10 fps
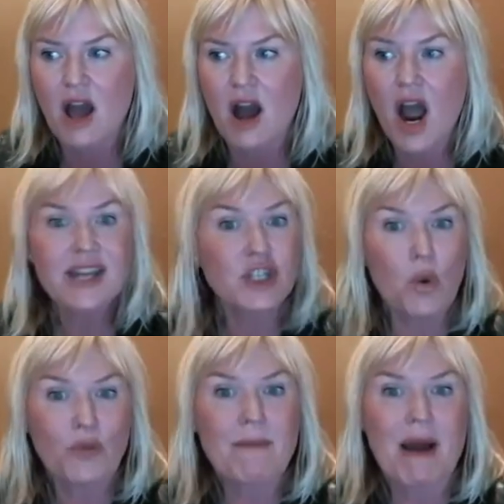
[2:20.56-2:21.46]
I
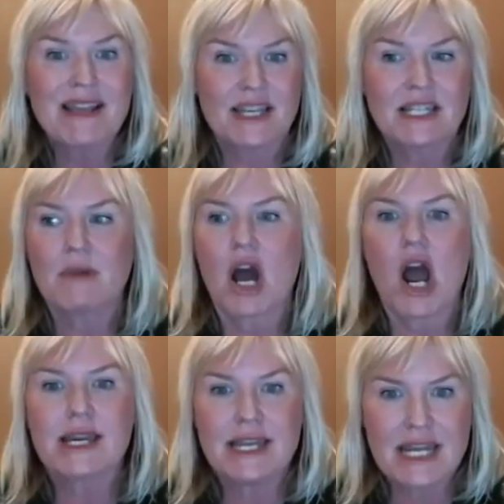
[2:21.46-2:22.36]
told them, I said to them,
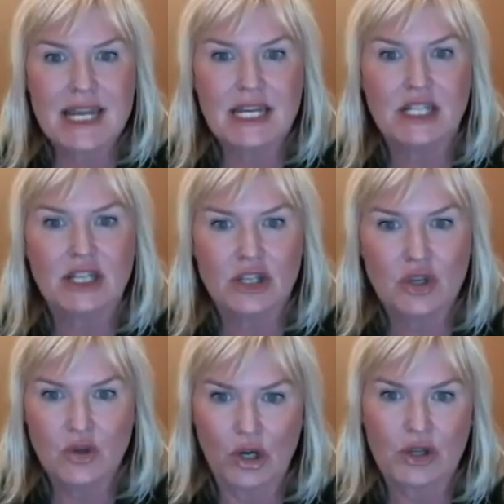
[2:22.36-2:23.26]
I need
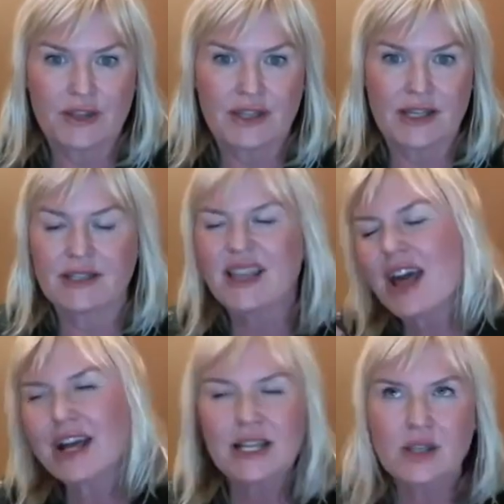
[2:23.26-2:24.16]
you to look at this. And they're
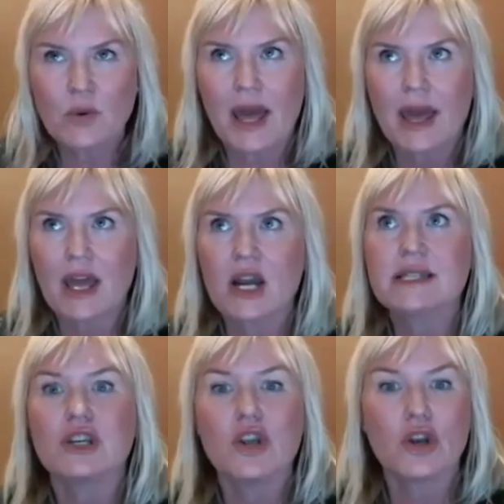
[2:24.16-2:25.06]
like, it's okay. And I
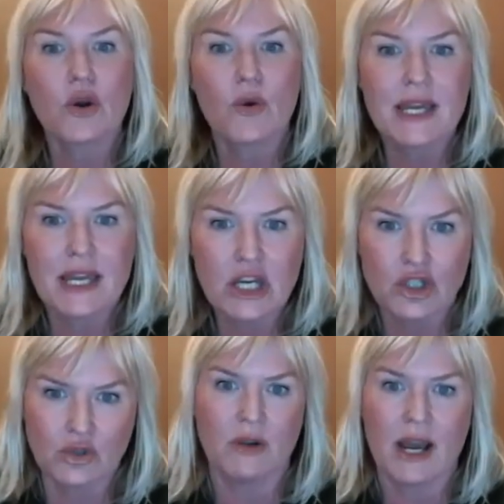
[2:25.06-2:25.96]
said, no, no, I need
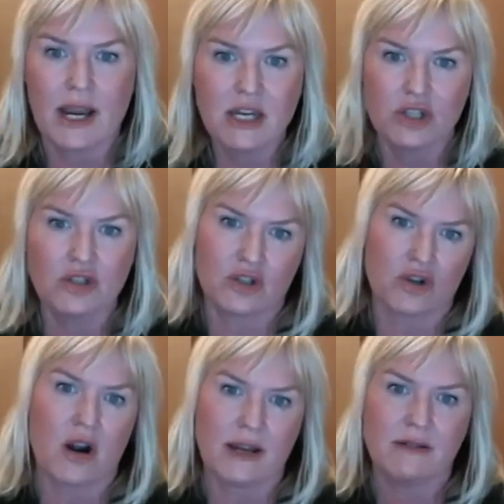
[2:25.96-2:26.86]
you. I need you to
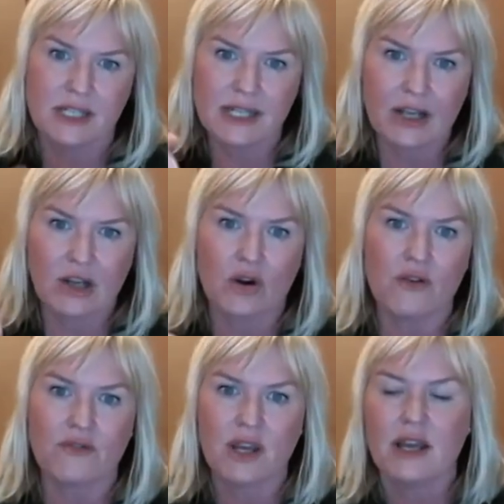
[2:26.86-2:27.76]
try to take it
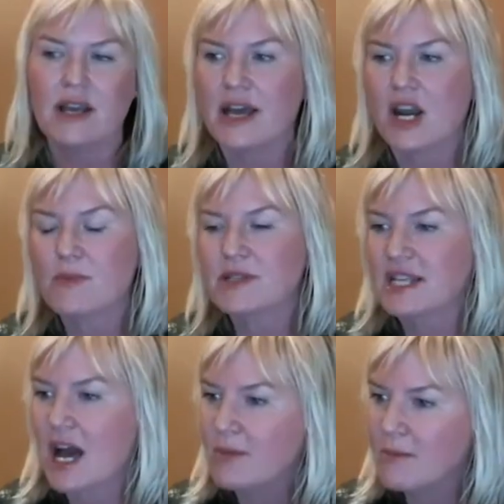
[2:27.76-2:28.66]
off. And I was
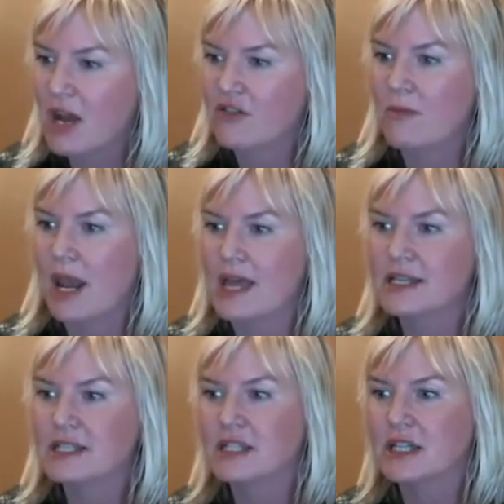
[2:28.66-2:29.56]
coming back from
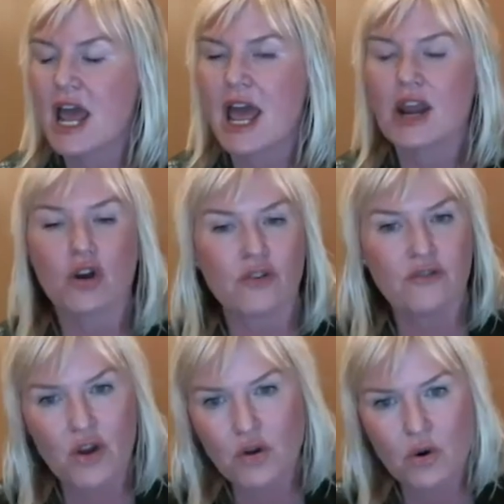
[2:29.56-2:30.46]
London, and I got a
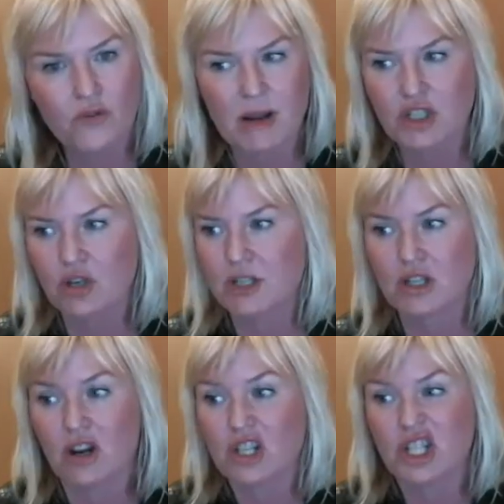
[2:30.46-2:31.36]
phone call from my
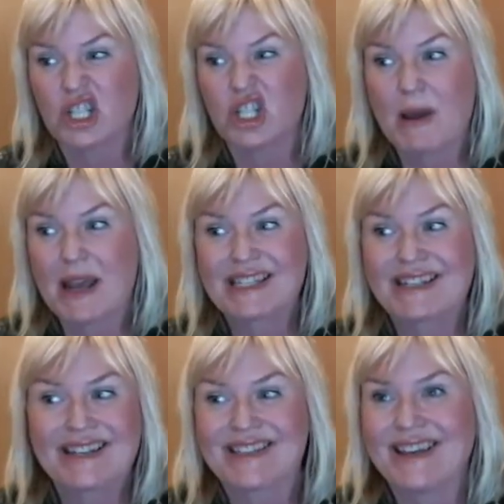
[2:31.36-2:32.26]
dermatologist, and she
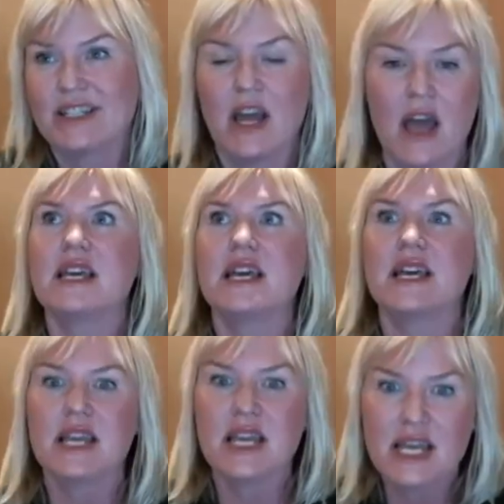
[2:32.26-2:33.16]
basically said,
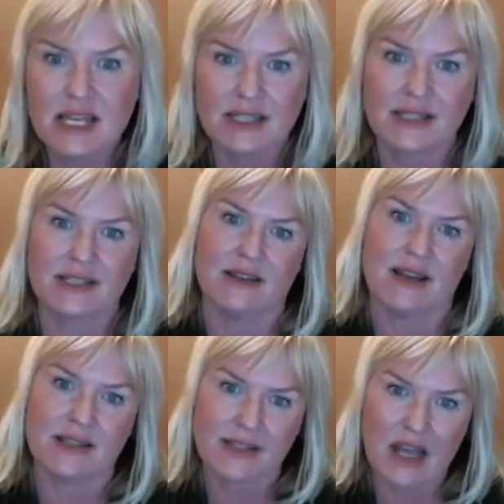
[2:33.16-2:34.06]
it is
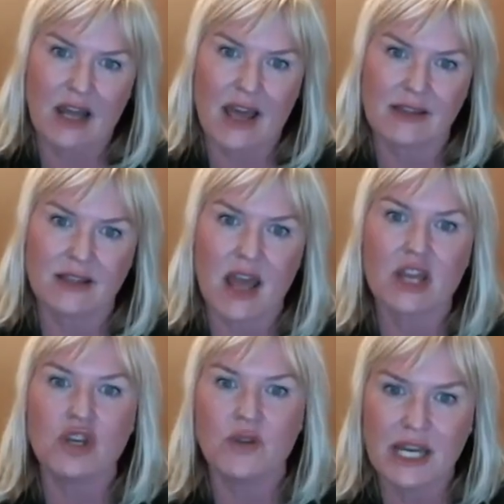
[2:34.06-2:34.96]
a skin cancer
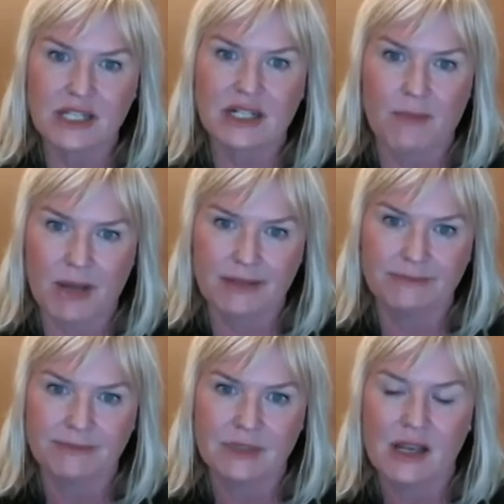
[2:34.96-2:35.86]
and you need to come
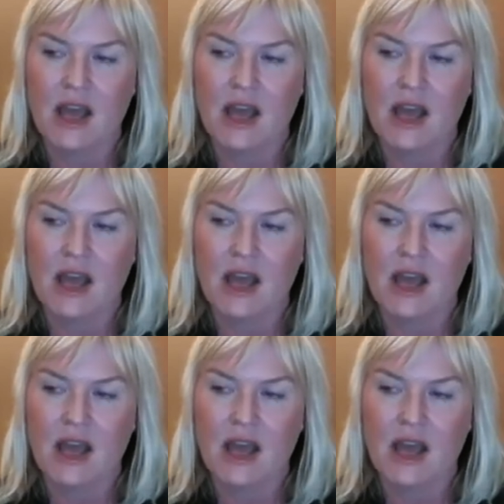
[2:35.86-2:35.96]
in.